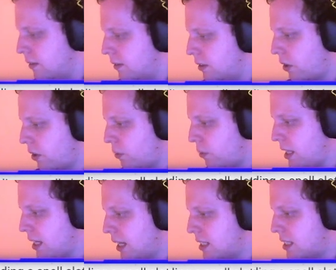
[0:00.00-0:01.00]
So it's a
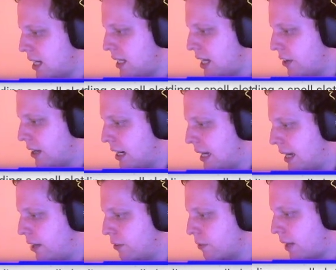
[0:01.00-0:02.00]
weaker Incendiary
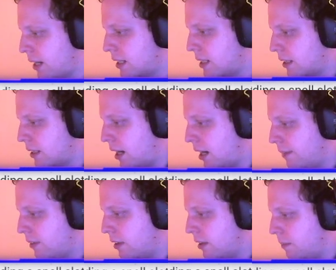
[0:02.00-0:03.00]
Cloud right
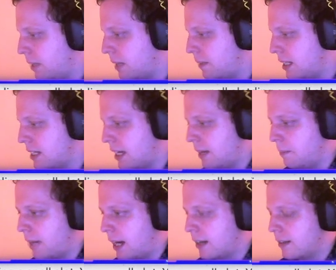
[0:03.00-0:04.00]
after the big meaty
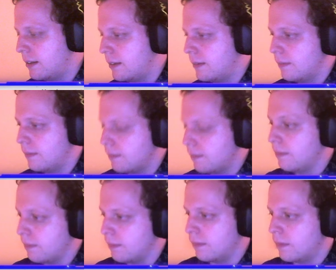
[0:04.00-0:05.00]
impact.
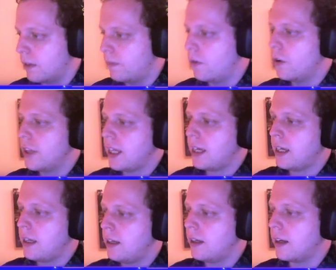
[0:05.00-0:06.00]
For
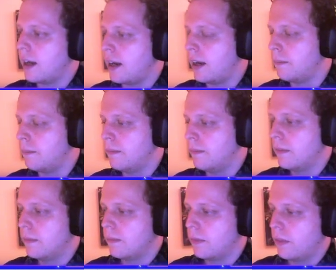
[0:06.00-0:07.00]
the
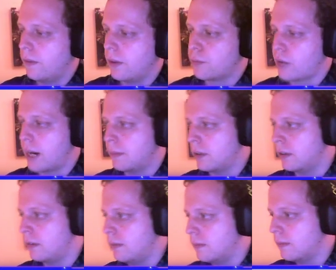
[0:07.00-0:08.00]

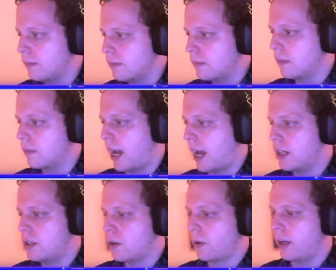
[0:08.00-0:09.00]
Primal...
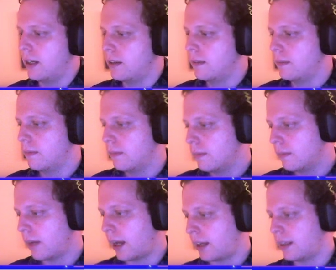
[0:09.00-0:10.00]
Druid
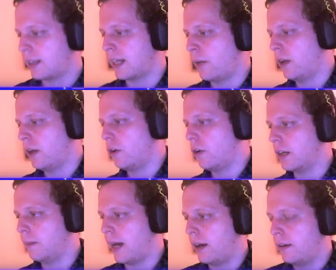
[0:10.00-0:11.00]
thing that we're talking
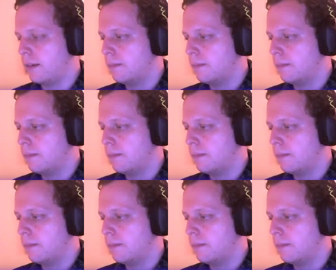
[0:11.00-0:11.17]
about.